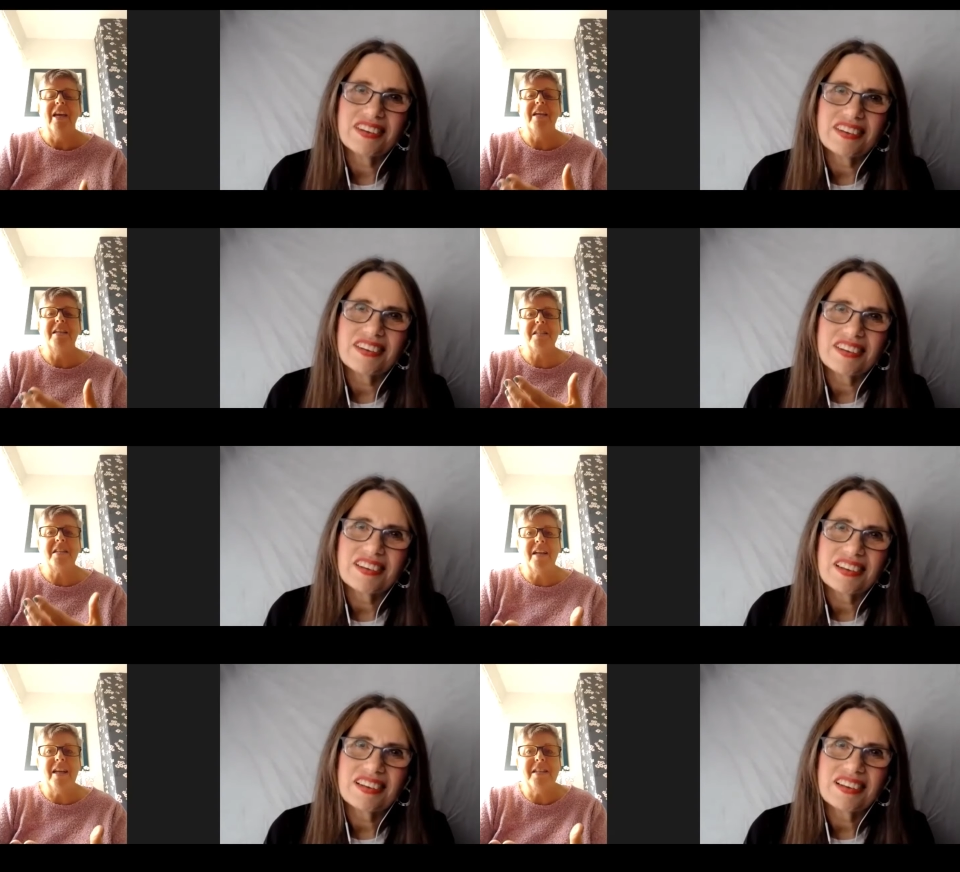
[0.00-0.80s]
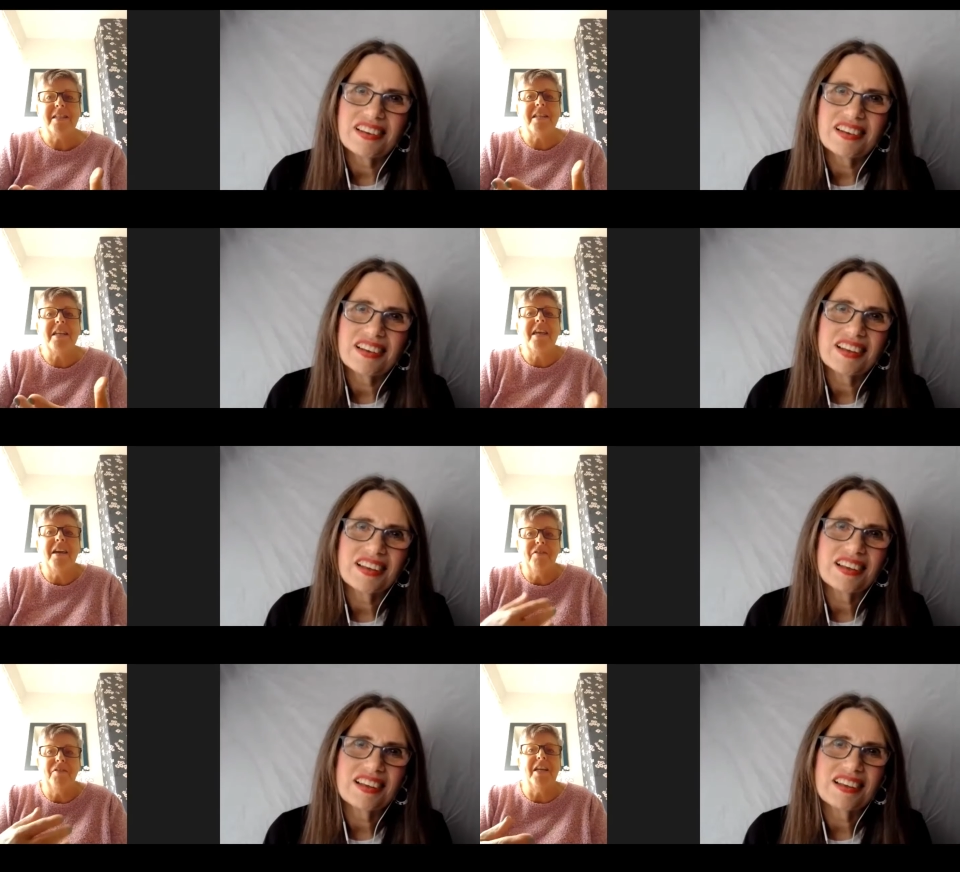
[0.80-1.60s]
Speaker 1: it's a it's a
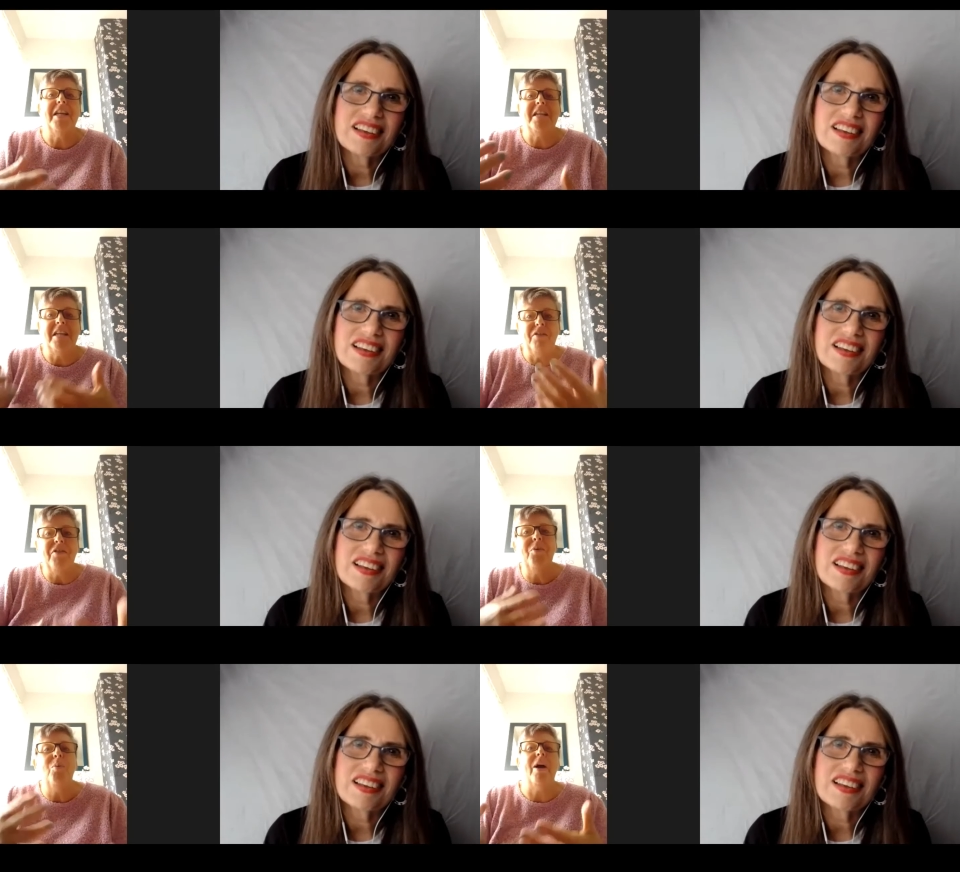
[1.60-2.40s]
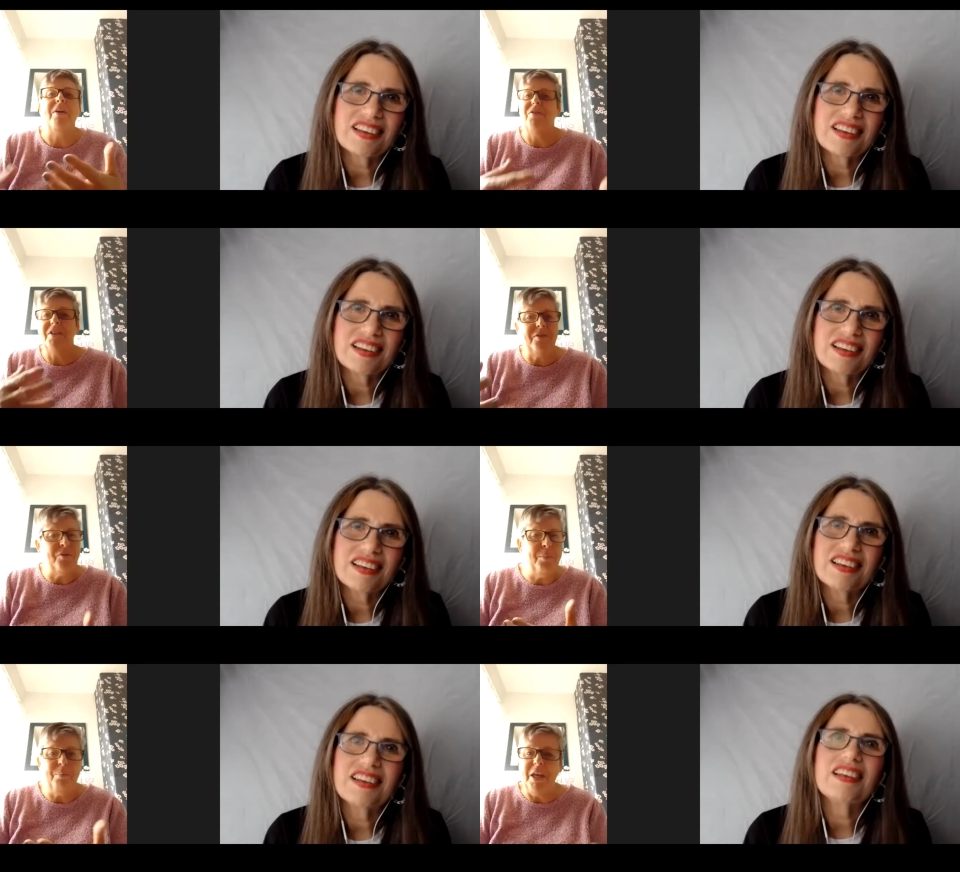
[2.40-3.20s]
gift in a different way for
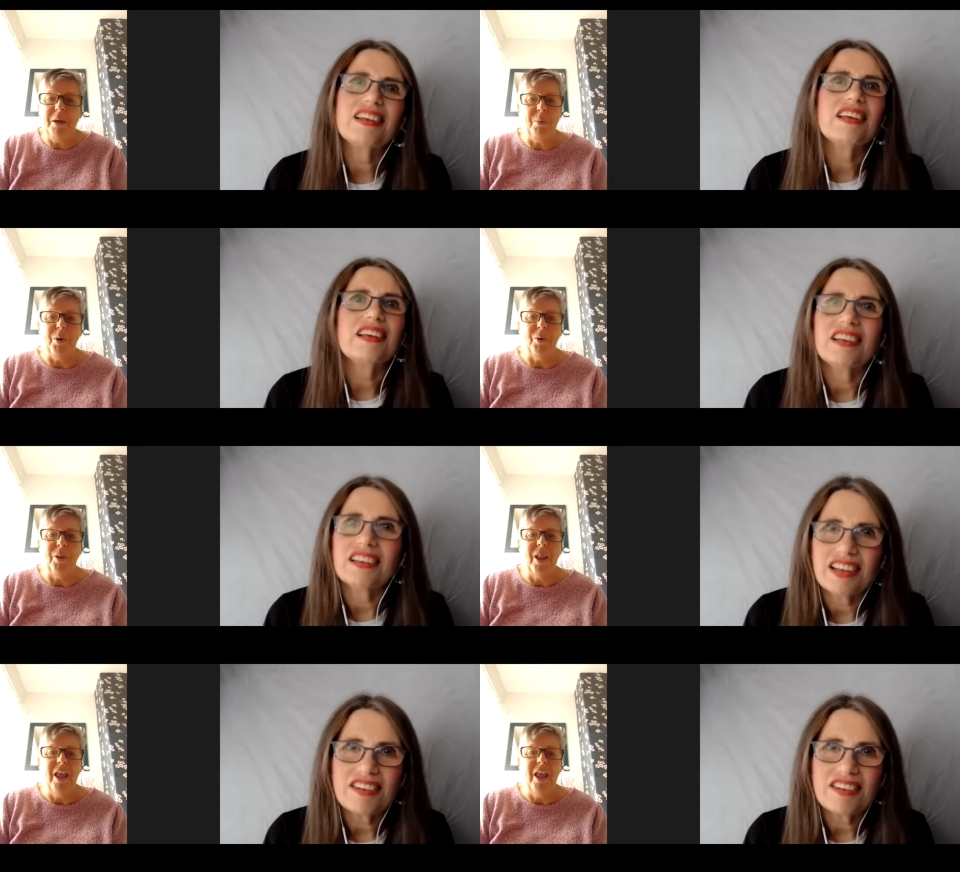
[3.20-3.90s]
different people.